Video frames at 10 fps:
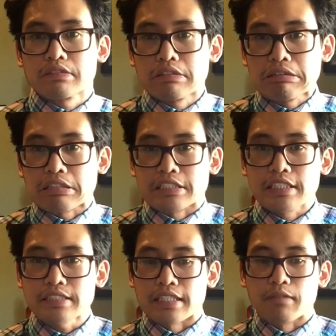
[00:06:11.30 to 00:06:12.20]
didn't
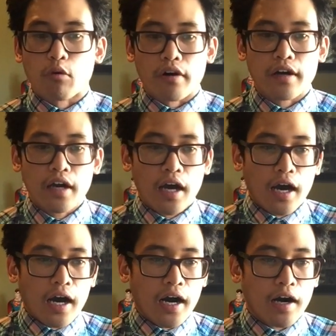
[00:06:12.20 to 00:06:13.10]
exist anymore.
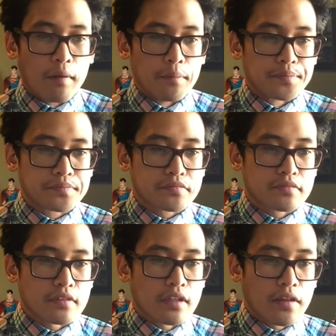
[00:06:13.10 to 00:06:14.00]

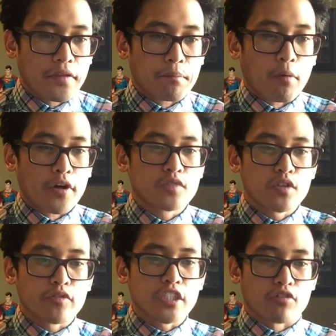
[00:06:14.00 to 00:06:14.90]
The borders
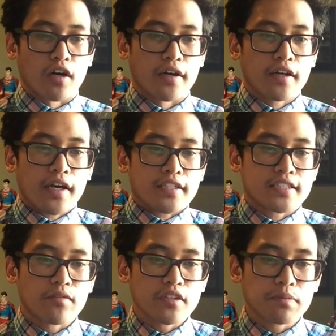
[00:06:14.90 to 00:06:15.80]
were redrawn,
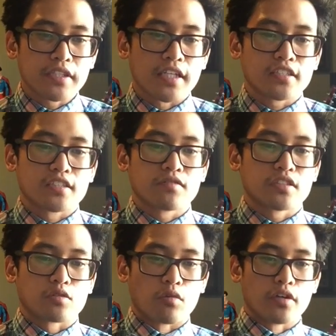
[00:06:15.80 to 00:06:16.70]
several independent nations
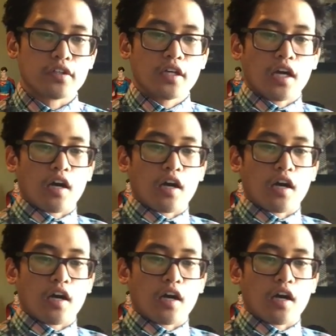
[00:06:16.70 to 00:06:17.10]
restored.